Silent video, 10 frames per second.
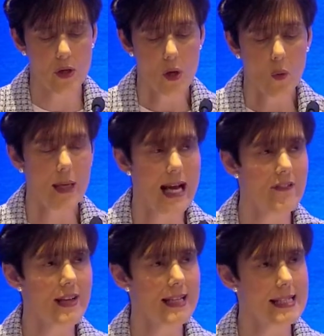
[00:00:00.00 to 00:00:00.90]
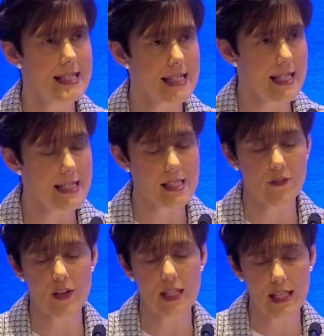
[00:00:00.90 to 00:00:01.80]
will have extensive
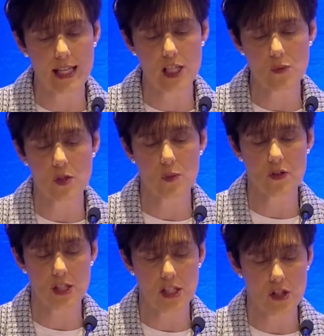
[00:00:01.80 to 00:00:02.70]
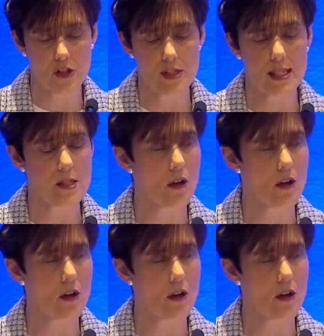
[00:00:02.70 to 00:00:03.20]
engagement with teachers and